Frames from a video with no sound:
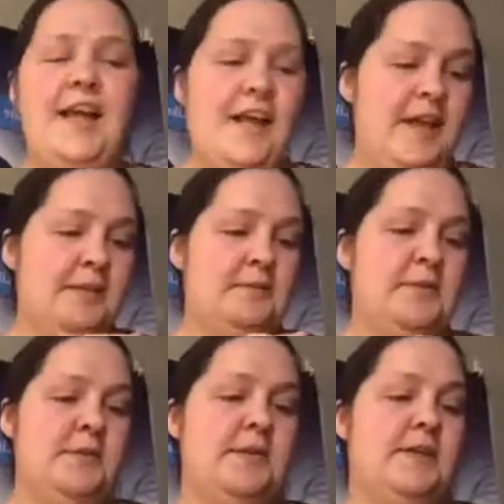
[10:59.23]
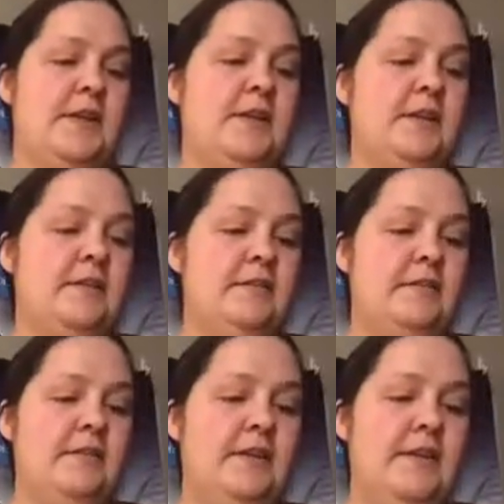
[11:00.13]
I am so excited
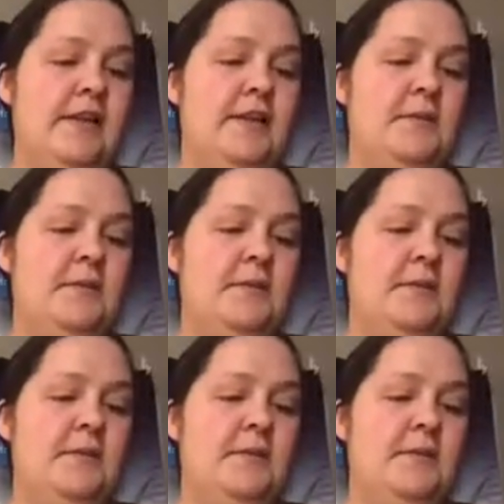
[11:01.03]
that I